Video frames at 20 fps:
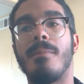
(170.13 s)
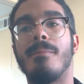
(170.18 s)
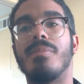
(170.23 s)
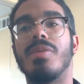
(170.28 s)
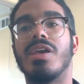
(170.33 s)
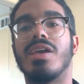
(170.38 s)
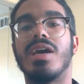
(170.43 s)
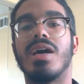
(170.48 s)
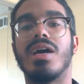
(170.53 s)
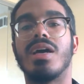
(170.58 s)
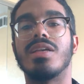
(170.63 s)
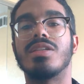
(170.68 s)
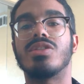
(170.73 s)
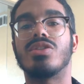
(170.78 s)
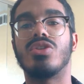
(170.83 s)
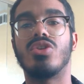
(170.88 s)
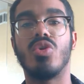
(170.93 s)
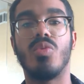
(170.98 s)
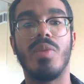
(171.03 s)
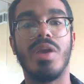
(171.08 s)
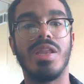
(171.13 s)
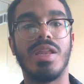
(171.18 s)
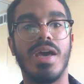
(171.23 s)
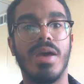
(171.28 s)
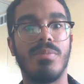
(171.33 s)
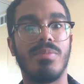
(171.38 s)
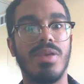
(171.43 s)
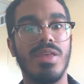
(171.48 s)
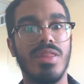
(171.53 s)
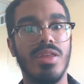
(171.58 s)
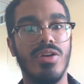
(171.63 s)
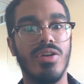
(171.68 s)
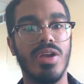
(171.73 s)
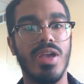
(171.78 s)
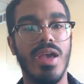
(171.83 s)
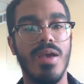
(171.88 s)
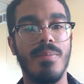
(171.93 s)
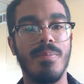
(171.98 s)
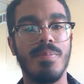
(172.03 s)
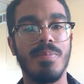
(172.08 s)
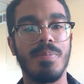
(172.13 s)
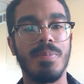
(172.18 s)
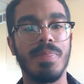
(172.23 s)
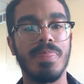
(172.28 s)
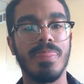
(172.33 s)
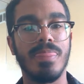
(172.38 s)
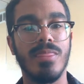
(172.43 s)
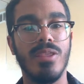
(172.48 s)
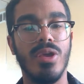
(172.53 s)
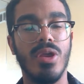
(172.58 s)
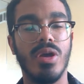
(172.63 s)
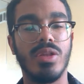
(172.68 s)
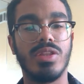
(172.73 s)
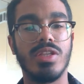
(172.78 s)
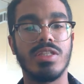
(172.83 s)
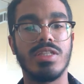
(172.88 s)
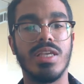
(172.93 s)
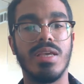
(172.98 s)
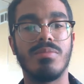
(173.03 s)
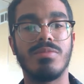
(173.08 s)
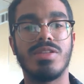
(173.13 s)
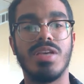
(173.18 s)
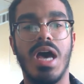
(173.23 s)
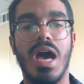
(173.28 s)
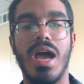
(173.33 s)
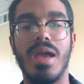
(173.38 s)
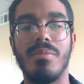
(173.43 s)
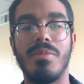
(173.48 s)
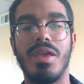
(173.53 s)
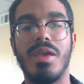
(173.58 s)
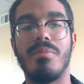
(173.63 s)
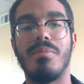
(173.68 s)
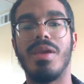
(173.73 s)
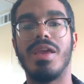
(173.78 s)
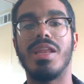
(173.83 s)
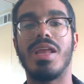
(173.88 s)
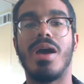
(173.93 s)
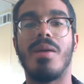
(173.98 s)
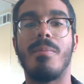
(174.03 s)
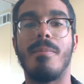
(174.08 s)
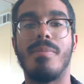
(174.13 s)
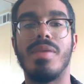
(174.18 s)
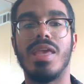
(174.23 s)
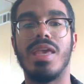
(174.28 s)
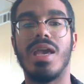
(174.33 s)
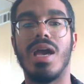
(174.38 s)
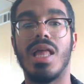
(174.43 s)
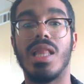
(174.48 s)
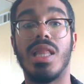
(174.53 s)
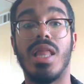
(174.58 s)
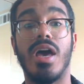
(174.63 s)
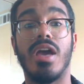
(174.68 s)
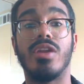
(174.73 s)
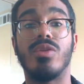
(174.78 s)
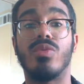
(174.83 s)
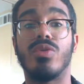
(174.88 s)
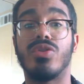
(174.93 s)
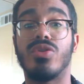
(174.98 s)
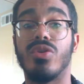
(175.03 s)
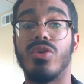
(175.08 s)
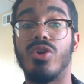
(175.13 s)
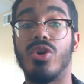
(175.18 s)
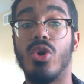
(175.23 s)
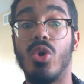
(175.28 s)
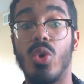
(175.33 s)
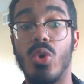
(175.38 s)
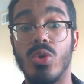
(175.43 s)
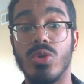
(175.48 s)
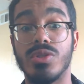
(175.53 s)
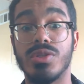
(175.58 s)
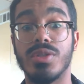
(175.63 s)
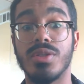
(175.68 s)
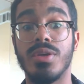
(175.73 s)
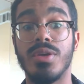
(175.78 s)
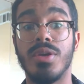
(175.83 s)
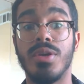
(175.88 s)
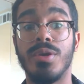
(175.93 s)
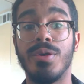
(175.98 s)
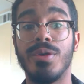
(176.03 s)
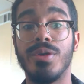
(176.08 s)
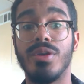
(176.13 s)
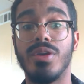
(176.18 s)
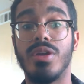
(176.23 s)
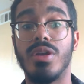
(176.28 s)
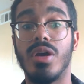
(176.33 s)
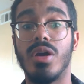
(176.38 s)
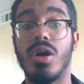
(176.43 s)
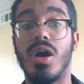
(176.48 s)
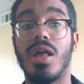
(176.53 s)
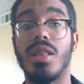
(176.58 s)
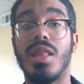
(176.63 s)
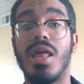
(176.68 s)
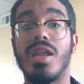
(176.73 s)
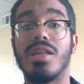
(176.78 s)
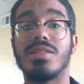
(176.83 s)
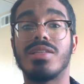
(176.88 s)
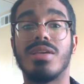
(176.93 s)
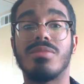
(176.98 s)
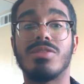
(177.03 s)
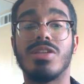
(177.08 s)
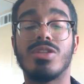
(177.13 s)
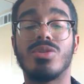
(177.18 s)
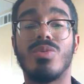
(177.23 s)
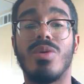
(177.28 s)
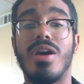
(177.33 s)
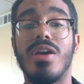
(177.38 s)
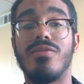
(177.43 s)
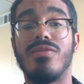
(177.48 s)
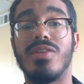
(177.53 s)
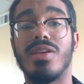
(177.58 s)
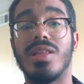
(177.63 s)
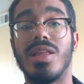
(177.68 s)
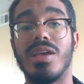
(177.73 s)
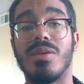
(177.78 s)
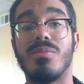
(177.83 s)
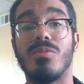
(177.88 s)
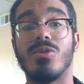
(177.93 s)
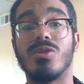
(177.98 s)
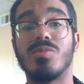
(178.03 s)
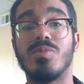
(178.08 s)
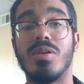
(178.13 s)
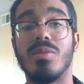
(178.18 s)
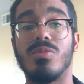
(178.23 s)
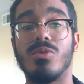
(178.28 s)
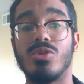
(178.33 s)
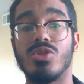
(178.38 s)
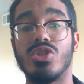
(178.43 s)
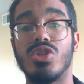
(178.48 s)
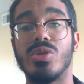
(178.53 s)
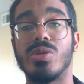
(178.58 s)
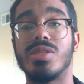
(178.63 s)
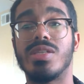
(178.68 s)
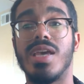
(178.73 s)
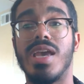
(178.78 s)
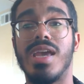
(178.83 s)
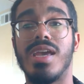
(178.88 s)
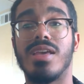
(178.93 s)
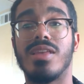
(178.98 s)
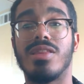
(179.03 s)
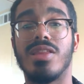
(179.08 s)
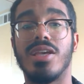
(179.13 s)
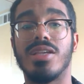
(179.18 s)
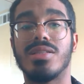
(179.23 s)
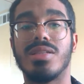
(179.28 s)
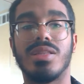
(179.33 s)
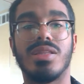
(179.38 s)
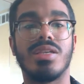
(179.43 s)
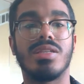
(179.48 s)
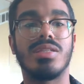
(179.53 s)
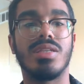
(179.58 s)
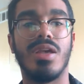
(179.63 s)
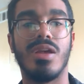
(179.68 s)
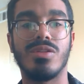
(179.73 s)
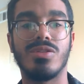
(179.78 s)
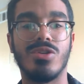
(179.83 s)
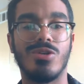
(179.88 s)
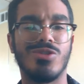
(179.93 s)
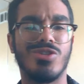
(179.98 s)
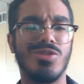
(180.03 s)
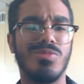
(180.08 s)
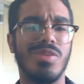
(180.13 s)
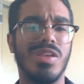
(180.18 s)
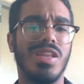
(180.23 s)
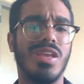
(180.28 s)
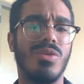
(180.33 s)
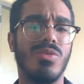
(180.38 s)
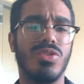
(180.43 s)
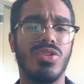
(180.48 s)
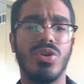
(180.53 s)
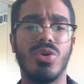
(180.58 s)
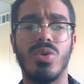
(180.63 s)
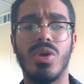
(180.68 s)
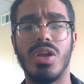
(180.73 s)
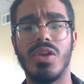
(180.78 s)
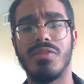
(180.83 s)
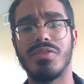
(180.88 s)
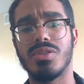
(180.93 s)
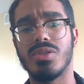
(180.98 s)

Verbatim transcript: because you may not be there yet. You know, at the same time, it may not be aligned with your goals. You know, a lot of times that's why I feel like most people should take things that they see on social media with a grain of